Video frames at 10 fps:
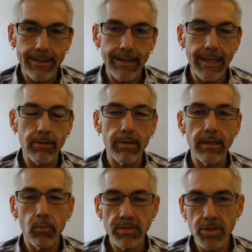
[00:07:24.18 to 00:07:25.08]
Now,
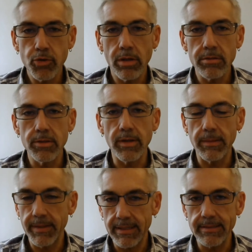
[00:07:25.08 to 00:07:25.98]
it was a struggle doing it
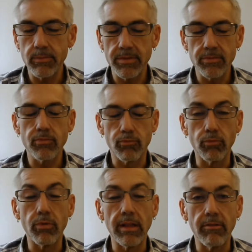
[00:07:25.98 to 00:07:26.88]
because it was
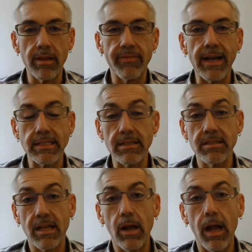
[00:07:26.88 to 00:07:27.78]
really, really fast.
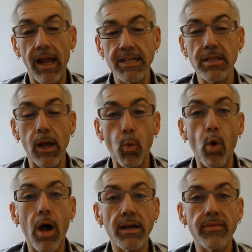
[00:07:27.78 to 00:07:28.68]
I
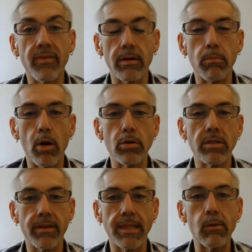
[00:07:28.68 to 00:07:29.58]
walked for most
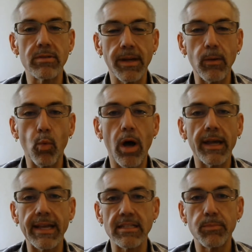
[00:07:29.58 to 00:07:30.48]
of it. That was my
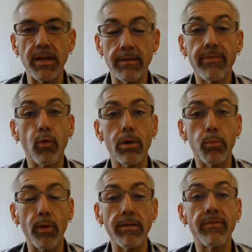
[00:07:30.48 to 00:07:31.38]
walking speed of
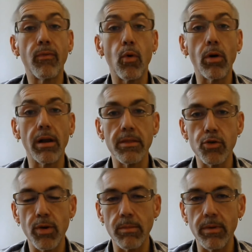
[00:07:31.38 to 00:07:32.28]
4.4 on the
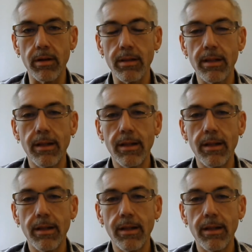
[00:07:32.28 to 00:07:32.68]
treadmill.